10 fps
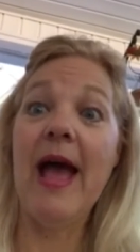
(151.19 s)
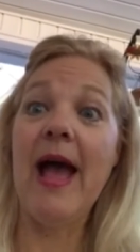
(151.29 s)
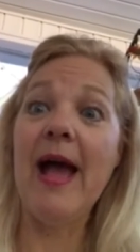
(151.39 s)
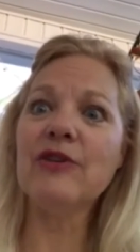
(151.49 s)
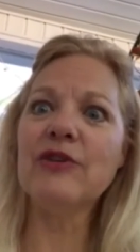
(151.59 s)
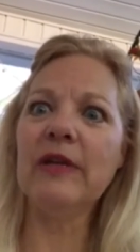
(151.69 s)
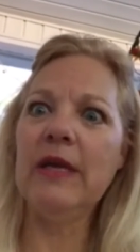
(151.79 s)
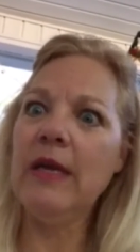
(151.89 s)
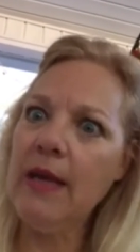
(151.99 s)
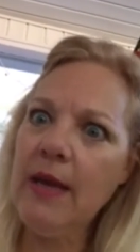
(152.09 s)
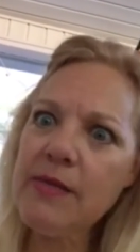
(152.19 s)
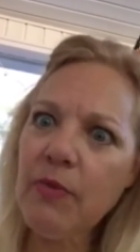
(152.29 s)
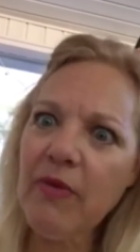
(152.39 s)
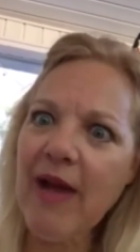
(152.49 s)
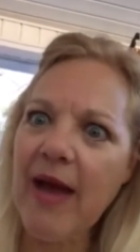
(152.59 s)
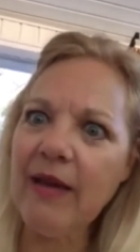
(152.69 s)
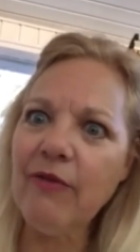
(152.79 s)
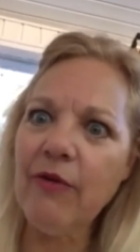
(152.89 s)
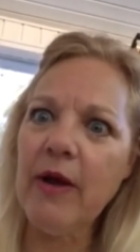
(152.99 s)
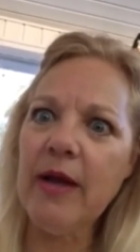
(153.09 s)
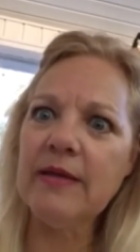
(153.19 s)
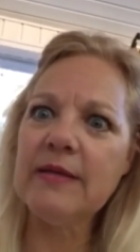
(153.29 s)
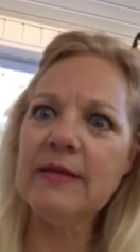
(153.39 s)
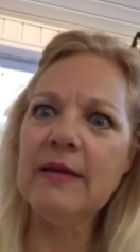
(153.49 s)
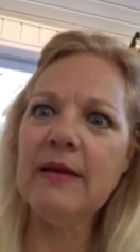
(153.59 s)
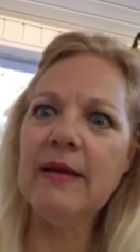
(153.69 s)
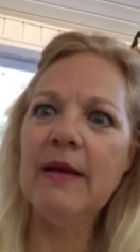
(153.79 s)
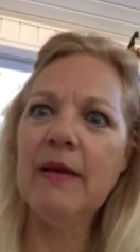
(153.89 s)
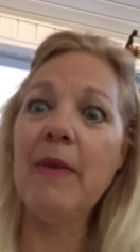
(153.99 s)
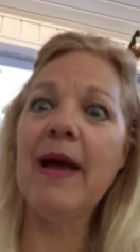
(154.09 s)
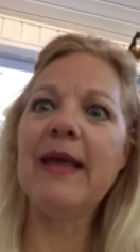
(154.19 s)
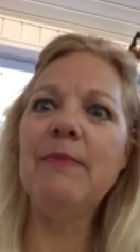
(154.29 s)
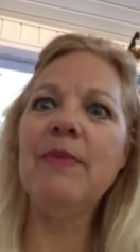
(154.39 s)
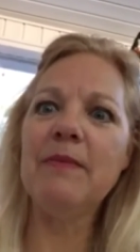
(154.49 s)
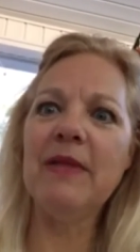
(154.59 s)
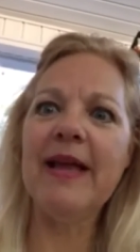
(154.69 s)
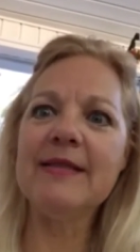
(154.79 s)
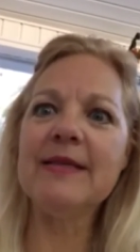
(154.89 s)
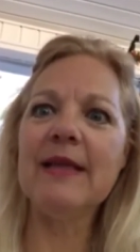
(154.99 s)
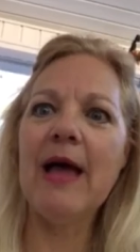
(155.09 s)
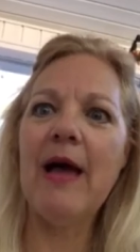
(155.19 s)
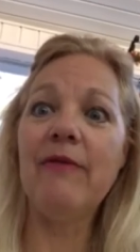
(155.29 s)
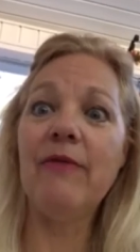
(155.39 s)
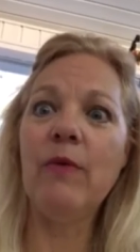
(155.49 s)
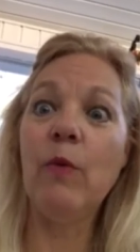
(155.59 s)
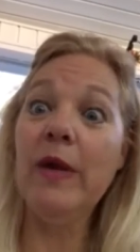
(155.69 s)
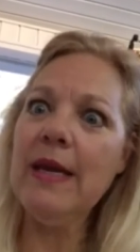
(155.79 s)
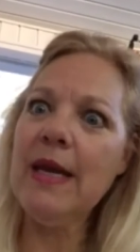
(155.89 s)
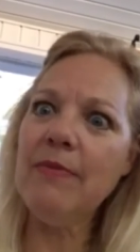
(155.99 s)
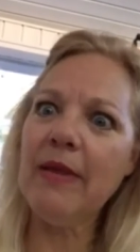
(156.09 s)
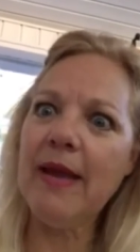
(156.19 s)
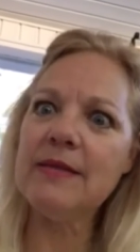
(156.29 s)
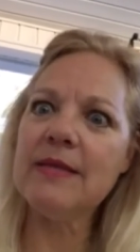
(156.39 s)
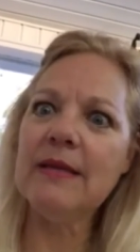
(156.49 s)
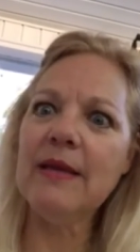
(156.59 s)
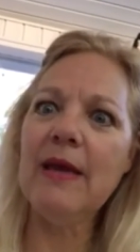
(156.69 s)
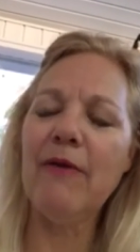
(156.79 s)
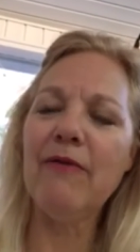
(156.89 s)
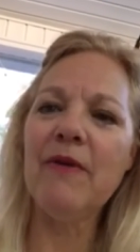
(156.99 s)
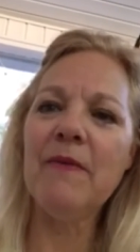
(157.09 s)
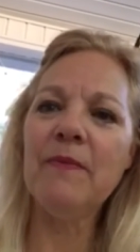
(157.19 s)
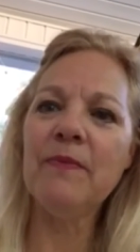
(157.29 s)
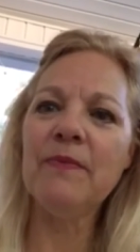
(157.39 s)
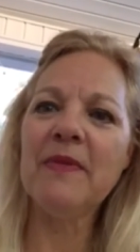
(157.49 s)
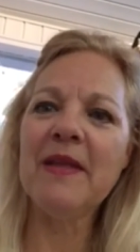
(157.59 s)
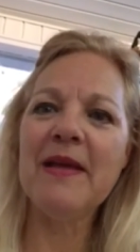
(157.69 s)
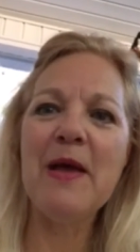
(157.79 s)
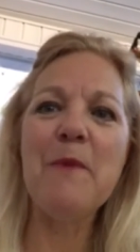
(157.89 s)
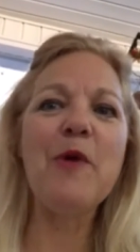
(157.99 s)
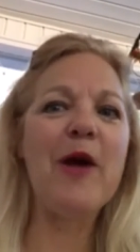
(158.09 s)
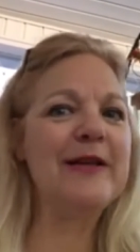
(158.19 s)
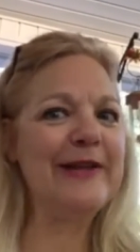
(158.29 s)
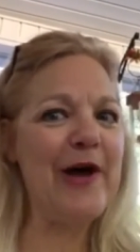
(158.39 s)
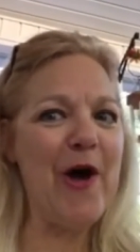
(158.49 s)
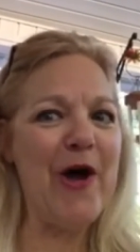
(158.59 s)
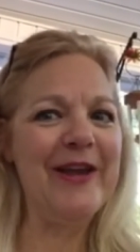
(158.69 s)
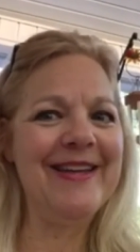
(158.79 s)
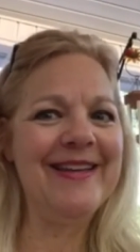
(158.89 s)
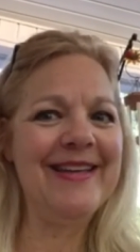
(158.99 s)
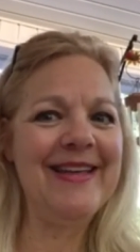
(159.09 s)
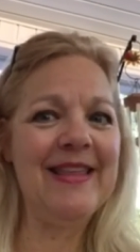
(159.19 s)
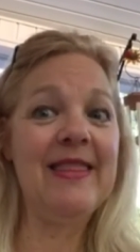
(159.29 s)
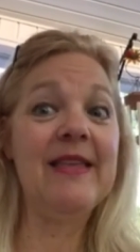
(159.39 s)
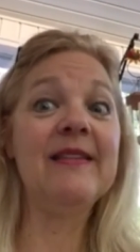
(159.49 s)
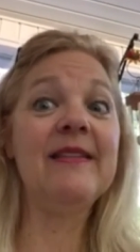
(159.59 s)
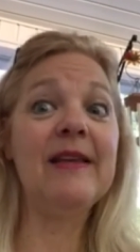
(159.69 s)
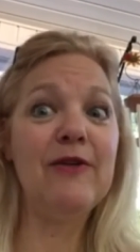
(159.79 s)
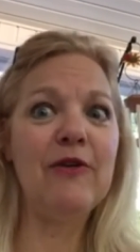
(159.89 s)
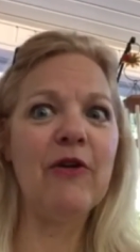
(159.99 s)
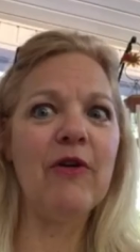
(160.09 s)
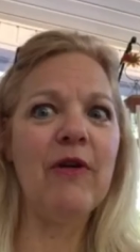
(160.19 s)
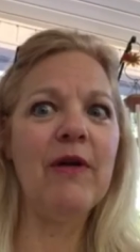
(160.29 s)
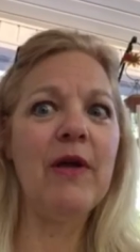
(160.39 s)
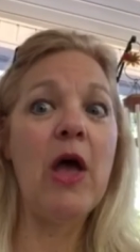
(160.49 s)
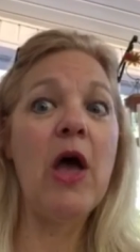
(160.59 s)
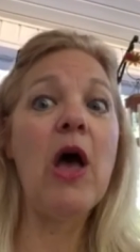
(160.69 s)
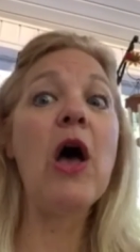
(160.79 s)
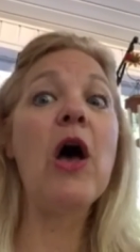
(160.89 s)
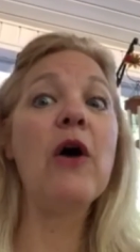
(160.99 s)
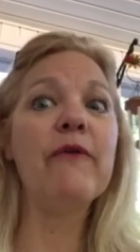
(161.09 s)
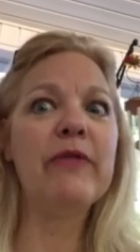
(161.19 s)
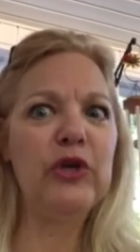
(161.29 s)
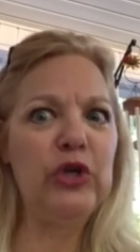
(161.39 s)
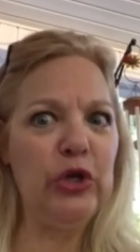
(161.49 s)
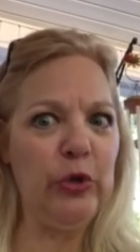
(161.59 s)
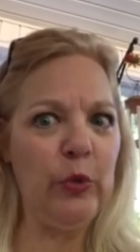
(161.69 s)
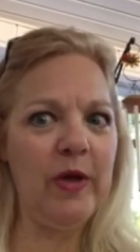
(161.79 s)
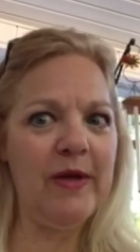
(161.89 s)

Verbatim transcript: Actually, He is providing for us by keeping plants alive. We need plants to live. Praise God, the sender of the dew.